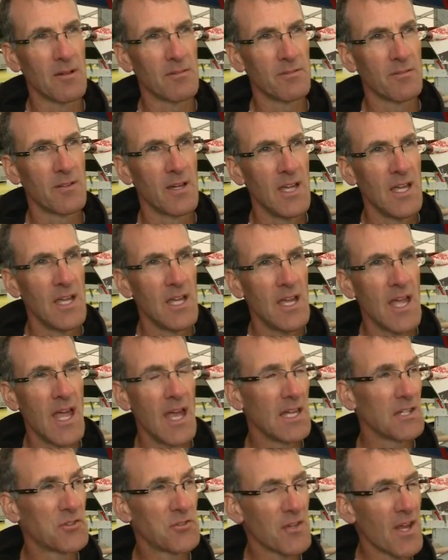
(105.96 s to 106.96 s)
of,
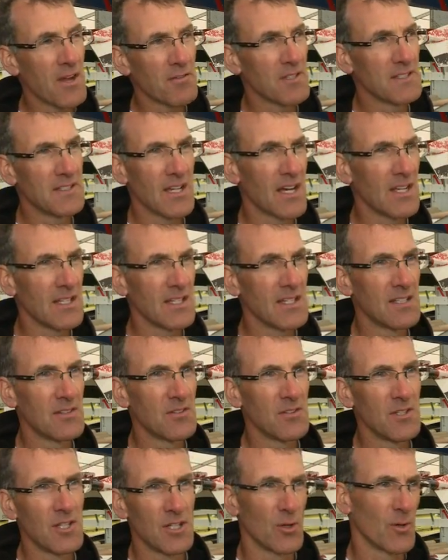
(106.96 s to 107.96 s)
and it's never done
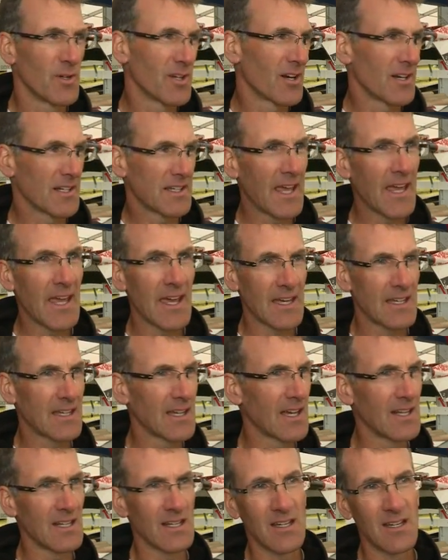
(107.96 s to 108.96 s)
in an archaic
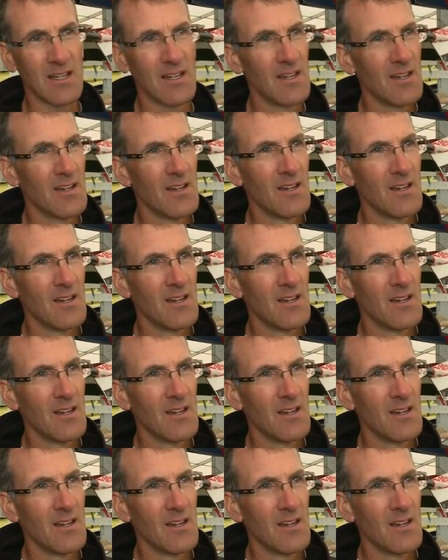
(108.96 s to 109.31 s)
kind of